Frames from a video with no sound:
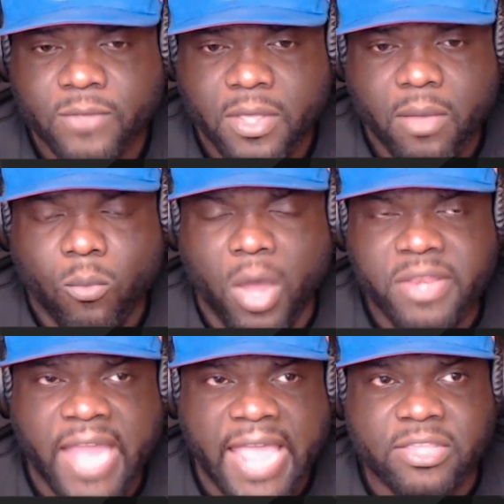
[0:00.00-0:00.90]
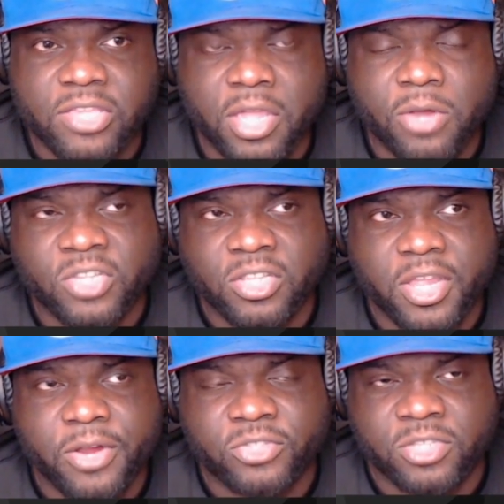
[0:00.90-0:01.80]
One night years and
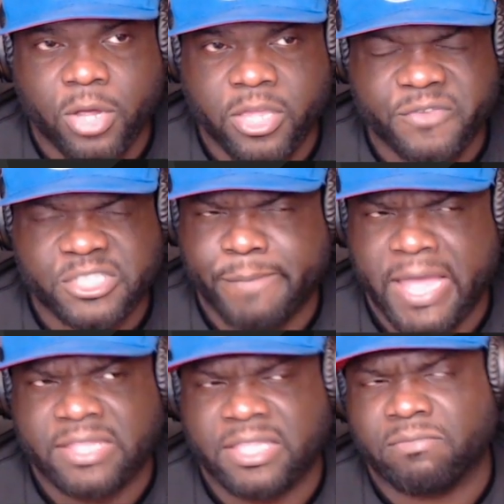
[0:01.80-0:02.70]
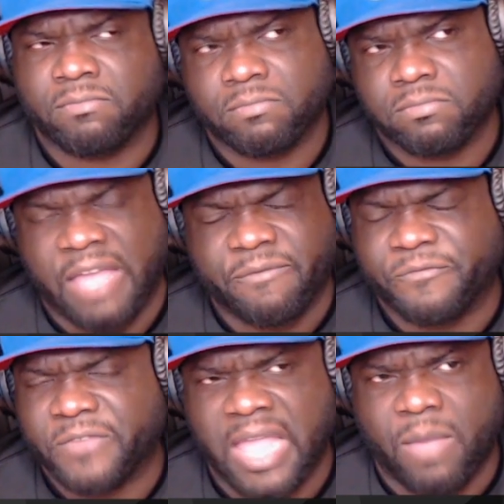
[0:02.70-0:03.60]
years ago, he responded. I
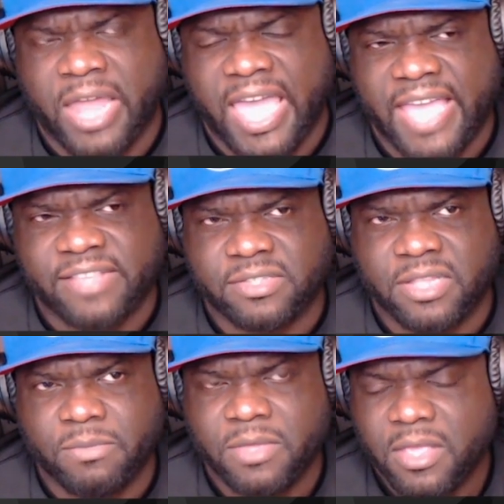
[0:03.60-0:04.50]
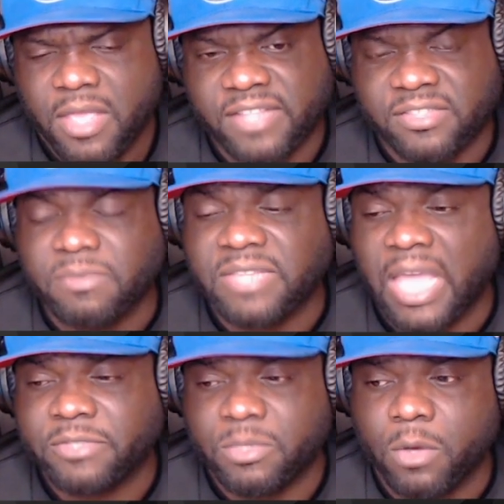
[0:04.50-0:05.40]
forgot what I asked him. And
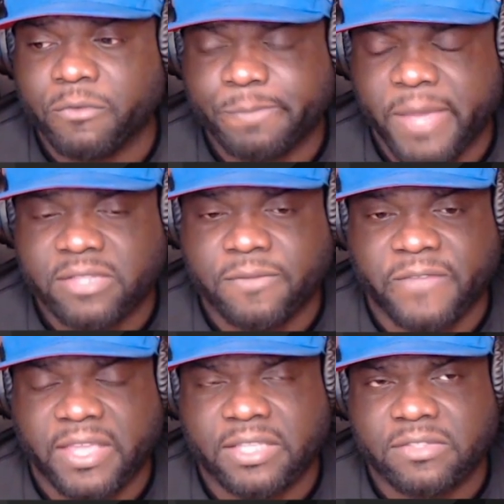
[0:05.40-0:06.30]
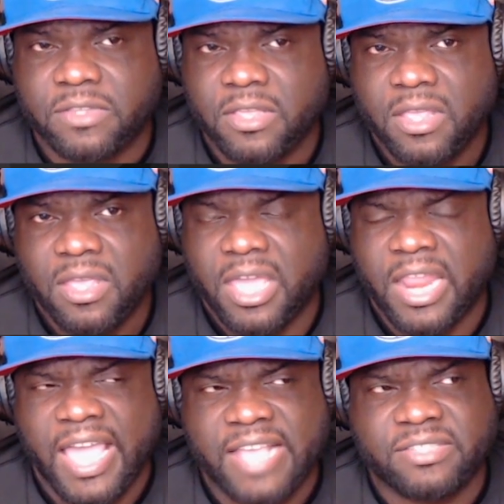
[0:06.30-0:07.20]
sometimes he will respond to fans. And I
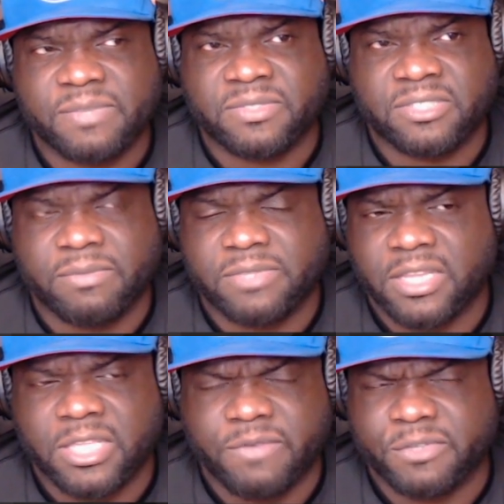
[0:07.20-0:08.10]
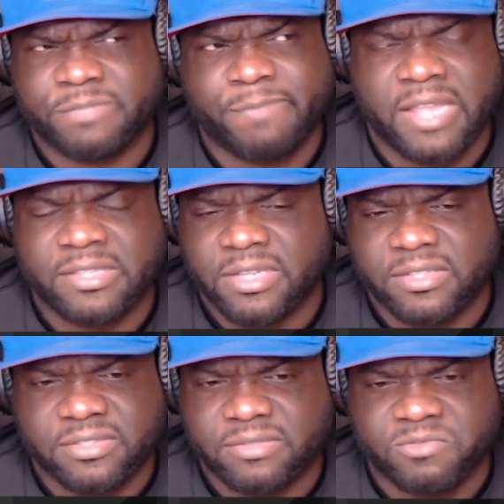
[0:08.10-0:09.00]
asked him something and he responded in
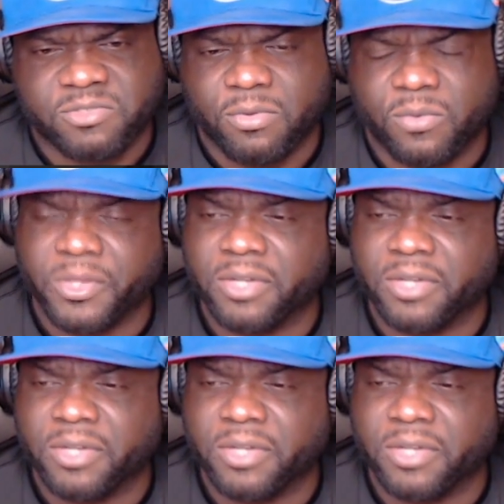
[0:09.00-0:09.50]
some more weird